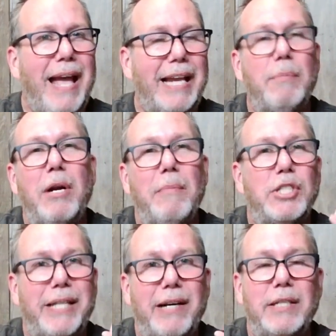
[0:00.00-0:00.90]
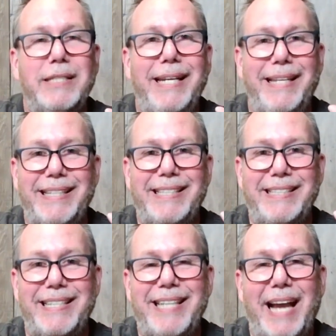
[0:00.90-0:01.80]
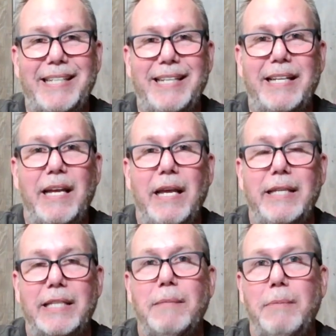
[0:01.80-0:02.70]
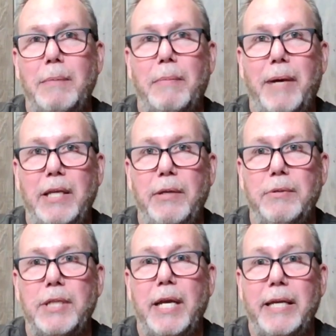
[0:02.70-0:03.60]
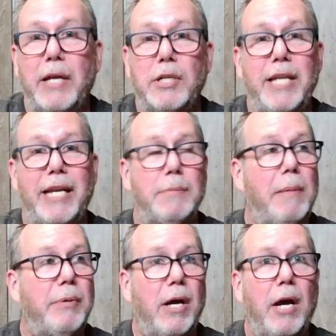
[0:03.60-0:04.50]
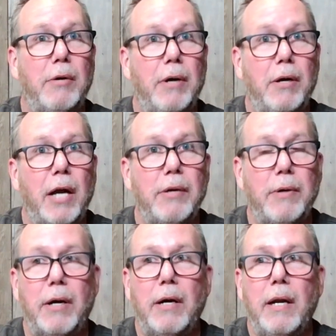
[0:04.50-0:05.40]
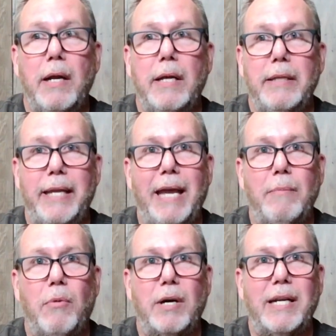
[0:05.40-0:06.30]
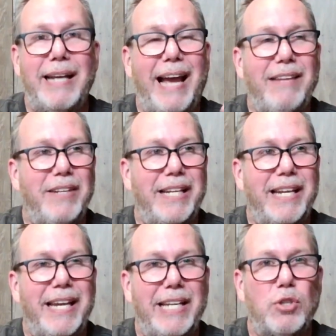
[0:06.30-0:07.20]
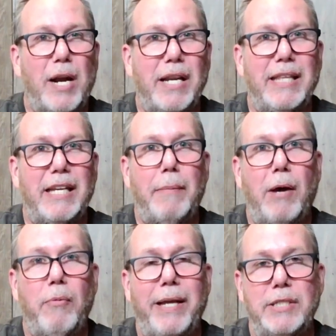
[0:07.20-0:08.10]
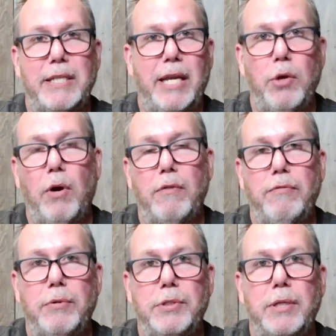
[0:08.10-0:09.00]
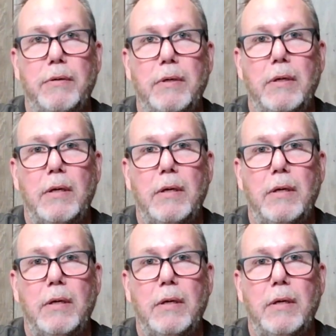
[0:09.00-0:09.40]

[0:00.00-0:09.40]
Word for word: I can pretty much guarantee this is a tactic that some people might use. And understand as people get hungrier and hungrier, they get more conniving and try to think about ways to take your food too.